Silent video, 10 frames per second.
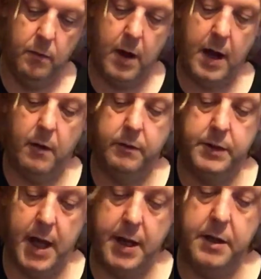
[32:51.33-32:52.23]
Wow,
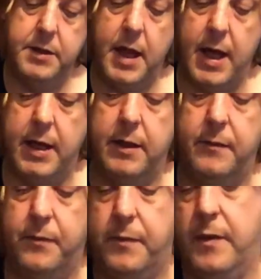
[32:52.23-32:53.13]
10 and 10.
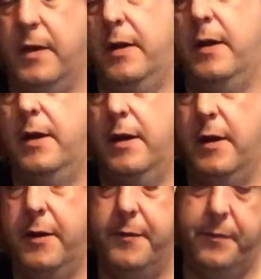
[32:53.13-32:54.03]

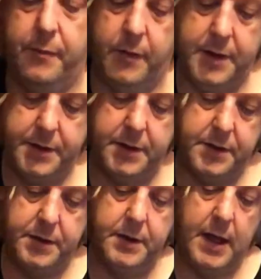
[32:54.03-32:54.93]
What is
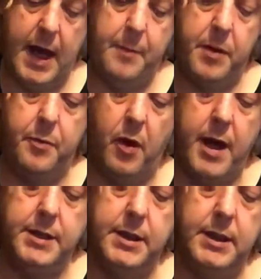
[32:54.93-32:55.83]
this? Happy
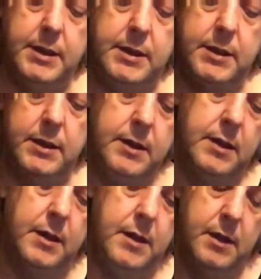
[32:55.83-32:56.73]
Pisces.
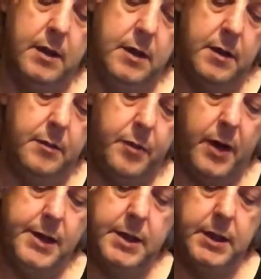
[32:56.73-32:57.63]

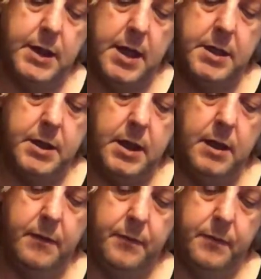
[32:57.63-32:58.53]
Pisces energy.
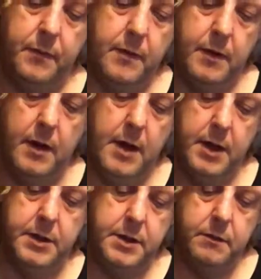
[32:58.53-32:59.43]

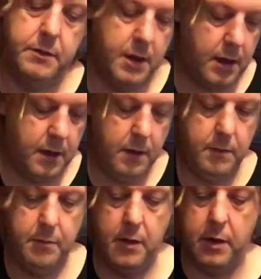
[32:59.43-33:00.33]
Children at
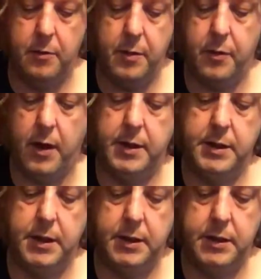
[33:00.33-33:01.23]
home, that could be
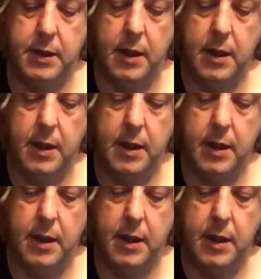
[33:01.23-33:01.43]
Pisces.